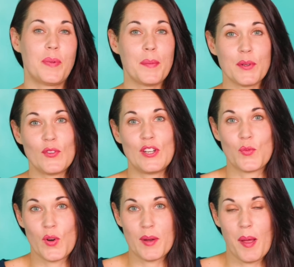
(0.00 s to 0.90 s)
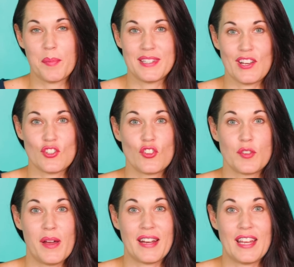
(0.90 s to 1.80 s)
People don't need to worry about possession or
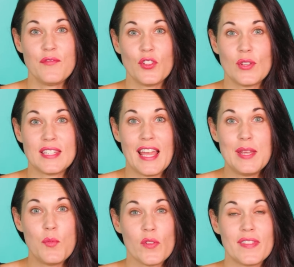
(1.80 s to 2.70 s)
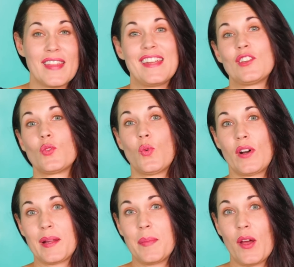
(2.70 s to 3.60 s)
demonic influence any more than they need to
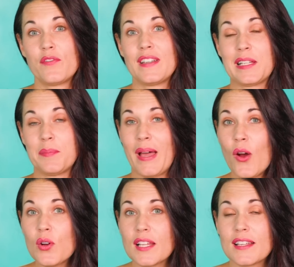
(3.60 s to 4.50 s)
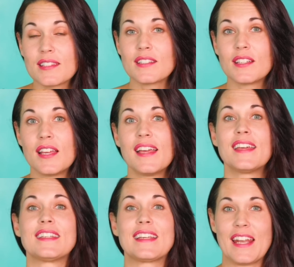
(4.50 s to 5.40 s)
worry about feeling powerless
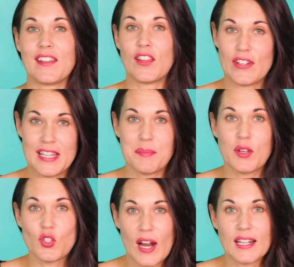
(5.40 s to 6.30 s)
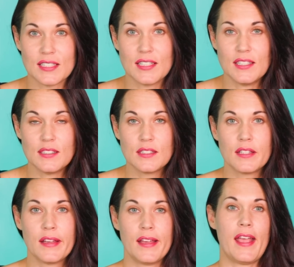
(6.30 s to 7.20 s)
to getting their needs met directly,
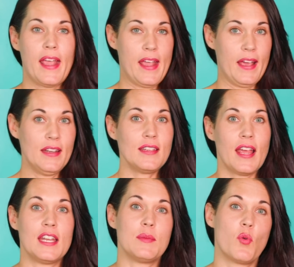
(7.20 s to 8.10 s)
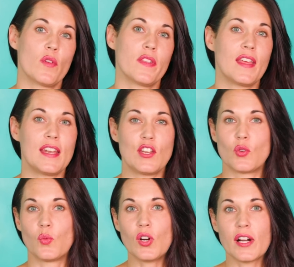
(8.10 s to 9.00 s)
and any more than they need
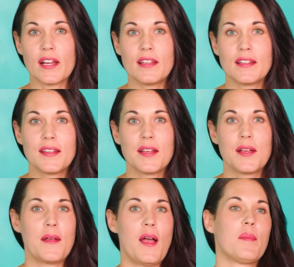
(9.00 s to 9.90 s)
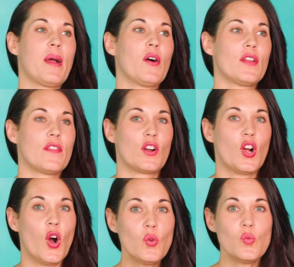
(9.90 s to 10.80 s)
to worry about
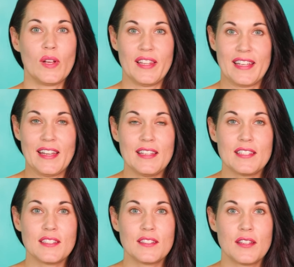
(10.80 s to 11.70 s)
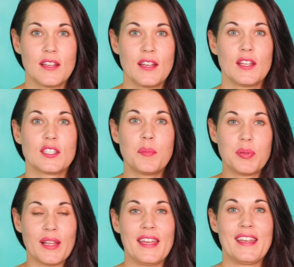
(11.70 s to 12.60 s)
their own willingness to
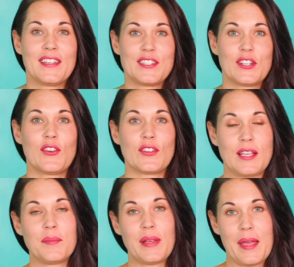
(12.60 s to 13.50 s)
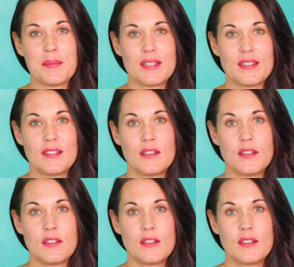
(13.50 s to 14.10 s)
play zero sum games.